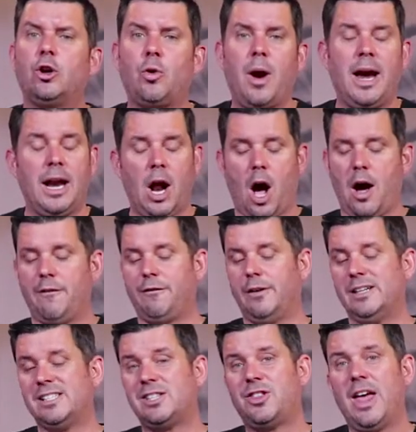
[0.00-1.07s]
grain
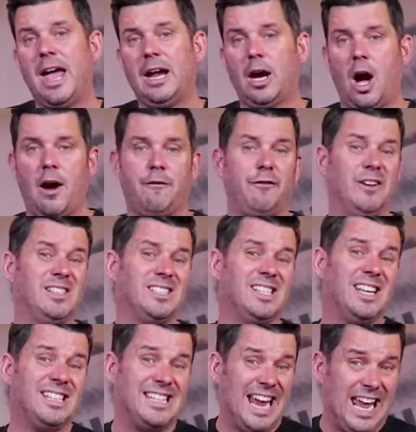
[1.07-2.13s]
offerings, thank offerings,
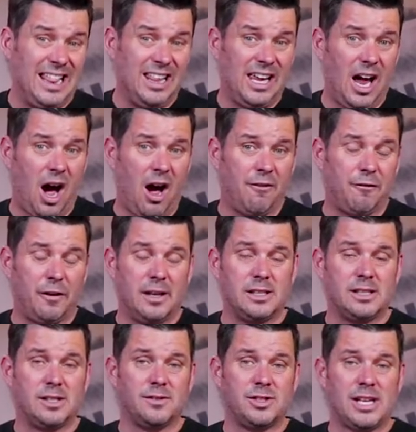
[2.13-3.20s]
the daily
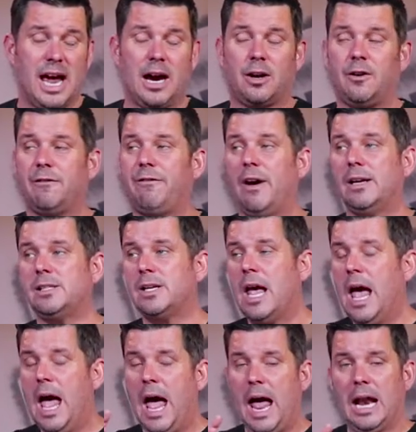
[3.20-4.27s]
offerings of sacrifice
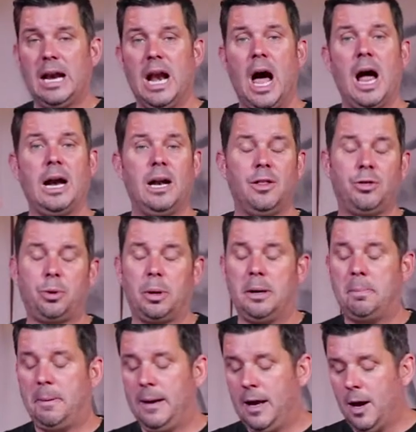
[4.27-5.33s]
at 9 and
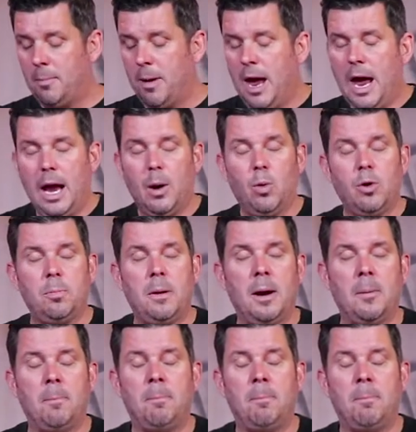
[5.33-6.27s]
3 p.m. It would have been a